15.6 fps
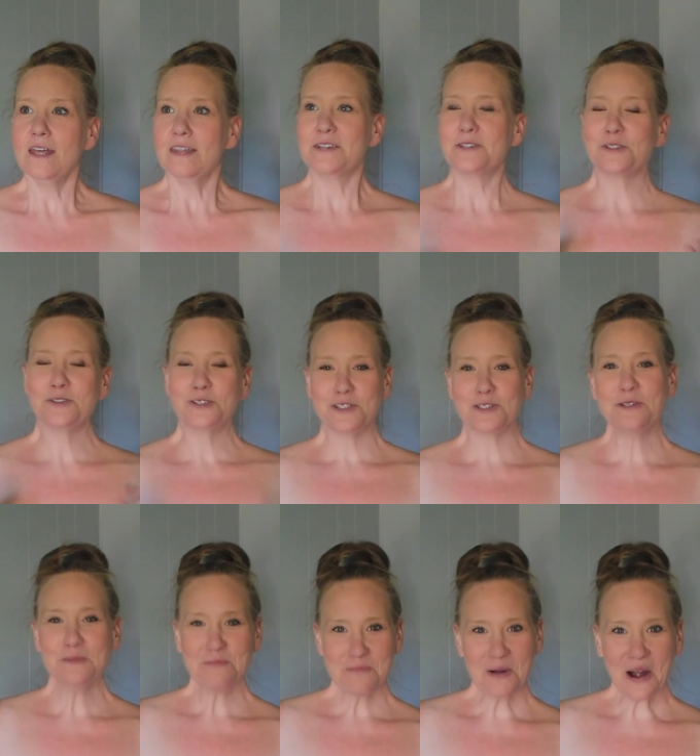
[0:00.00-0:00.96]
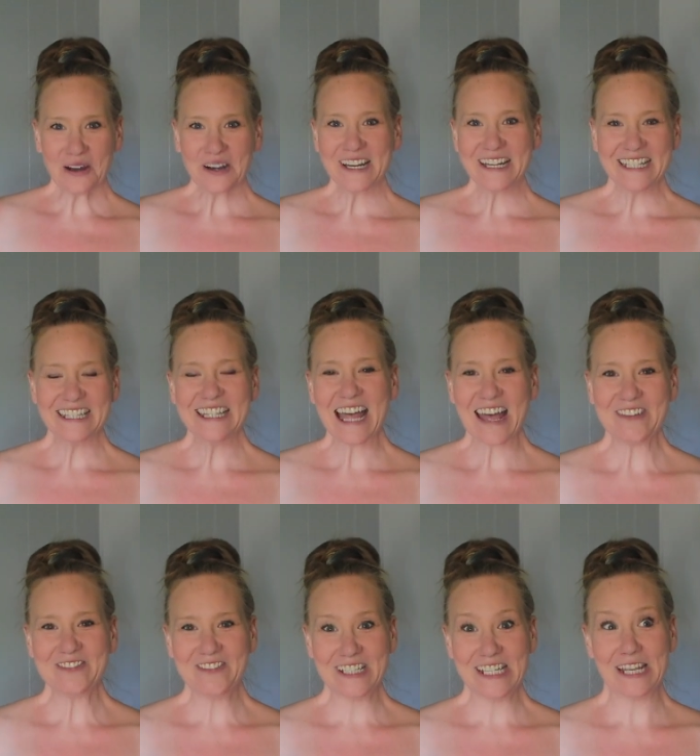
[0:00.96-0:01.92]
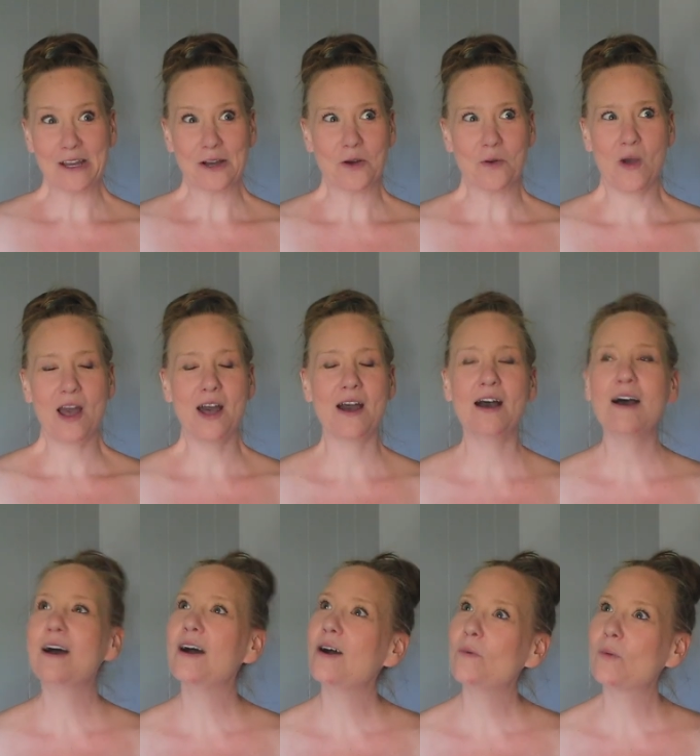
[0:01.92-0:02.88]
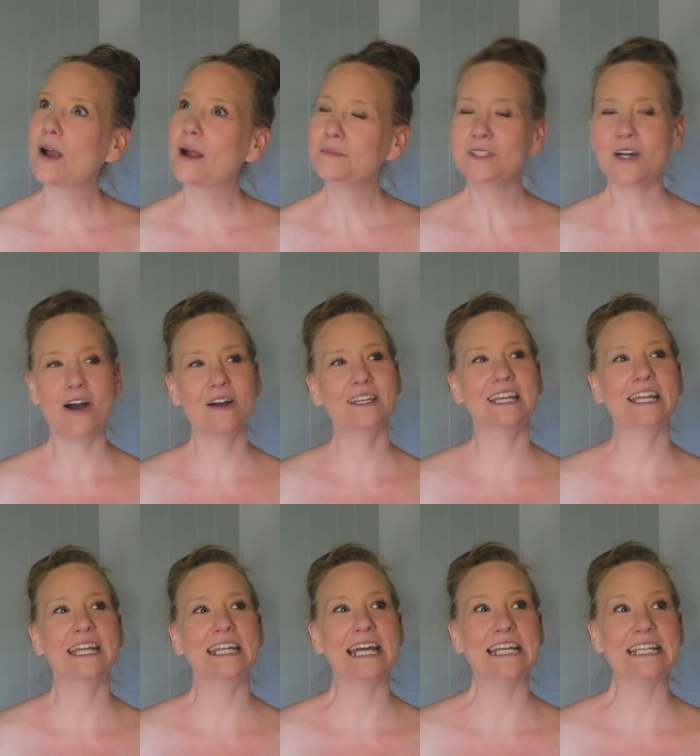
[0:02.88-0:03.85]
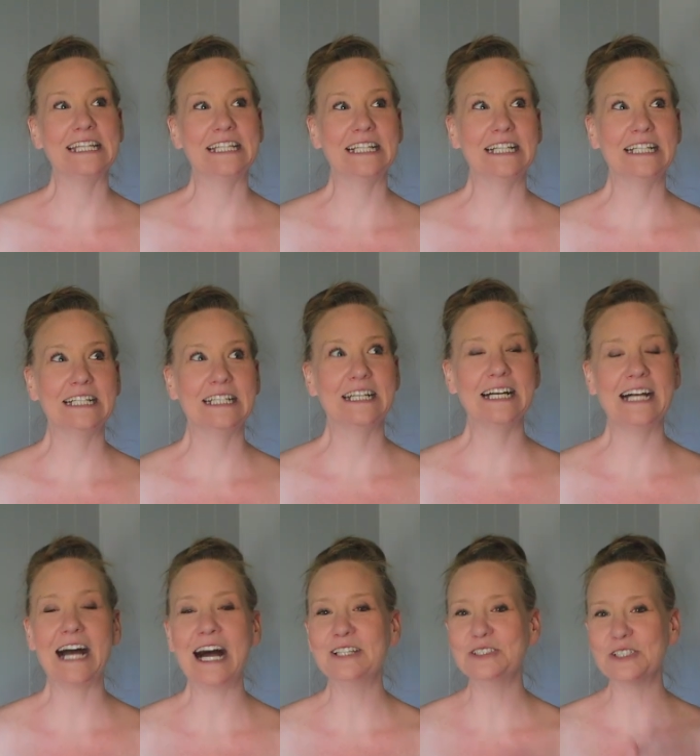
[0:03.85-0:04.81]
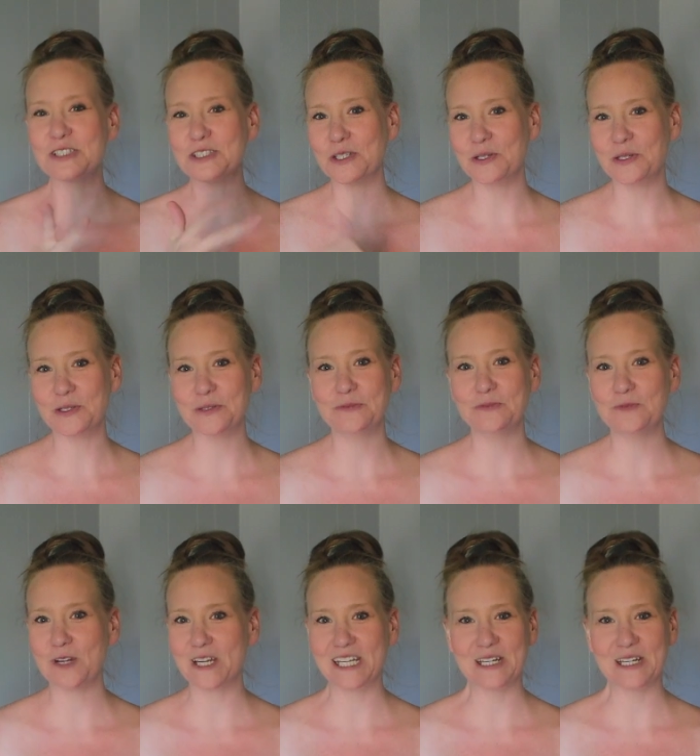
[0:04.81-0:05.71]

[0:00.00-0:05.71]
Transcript: There's a certain part in that video where I'm talking, and I'll just show you right